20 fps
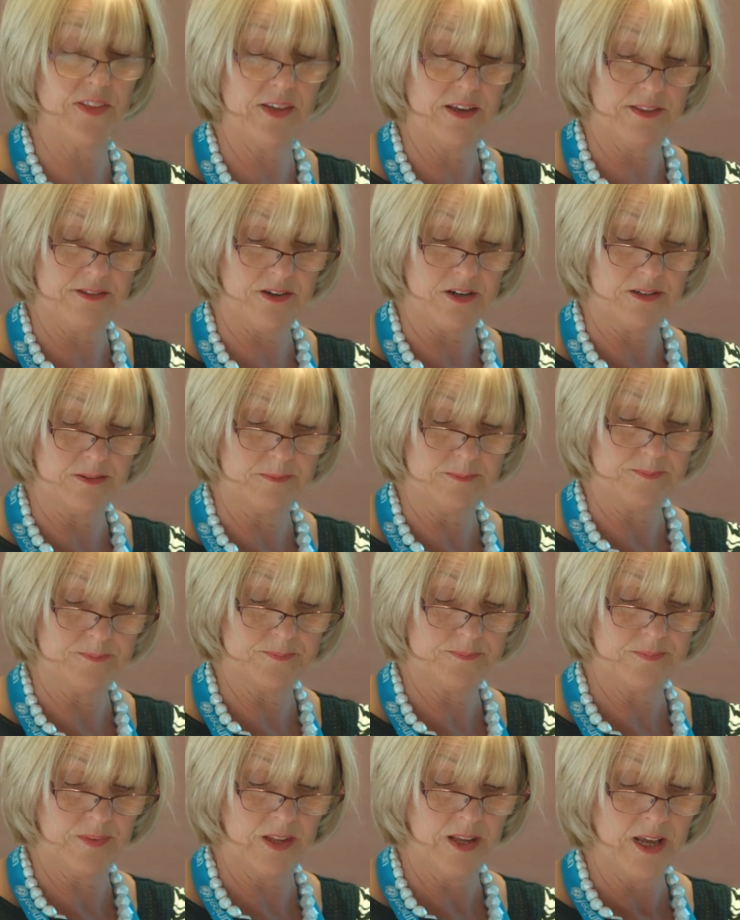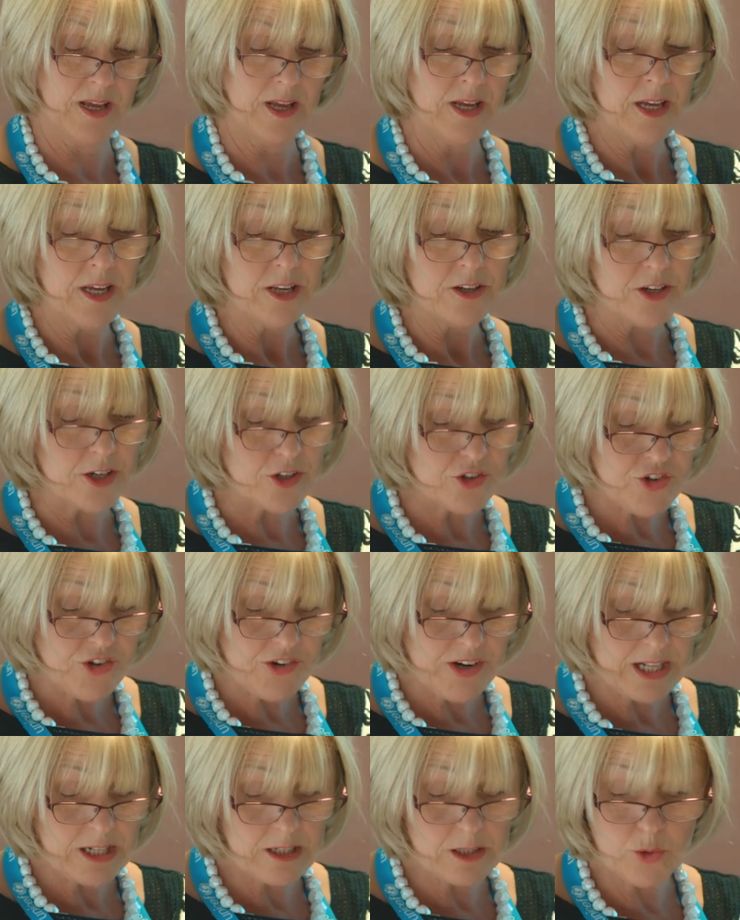the other.
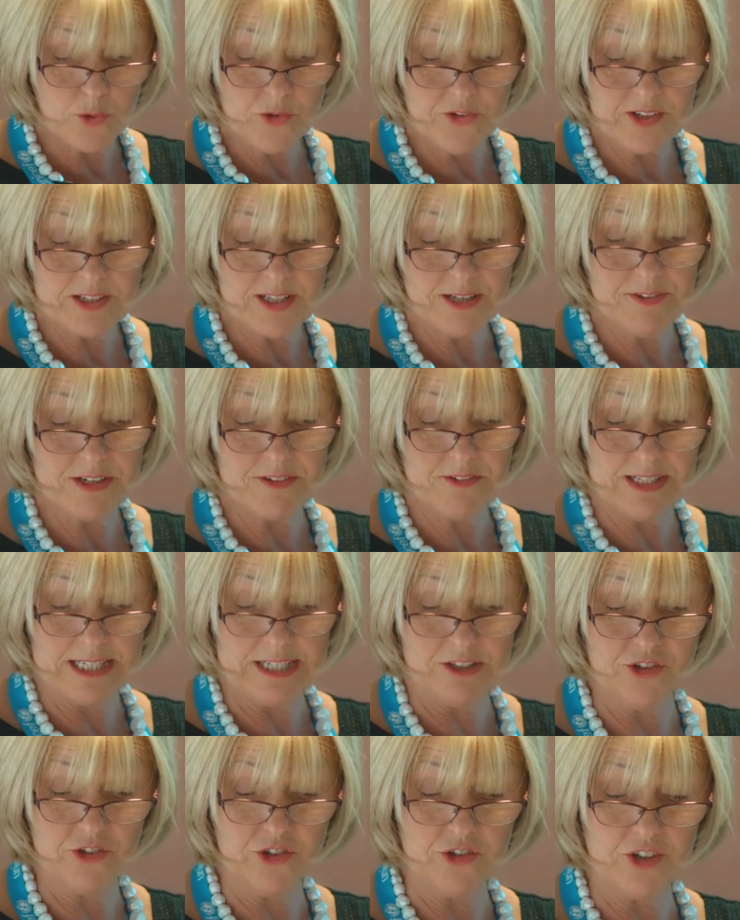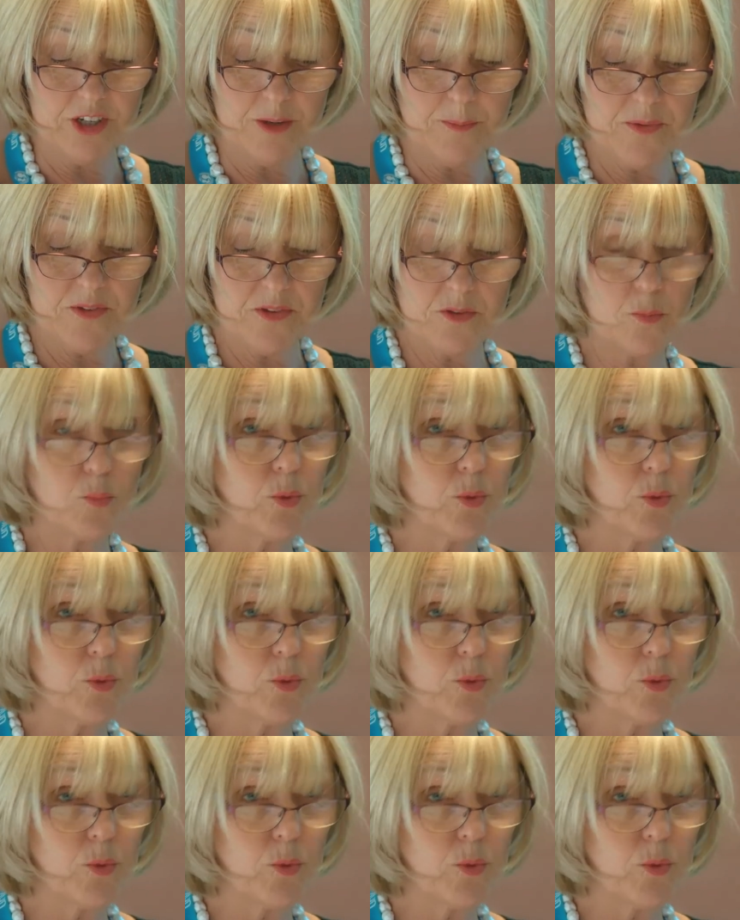Nurturing close and loving relationships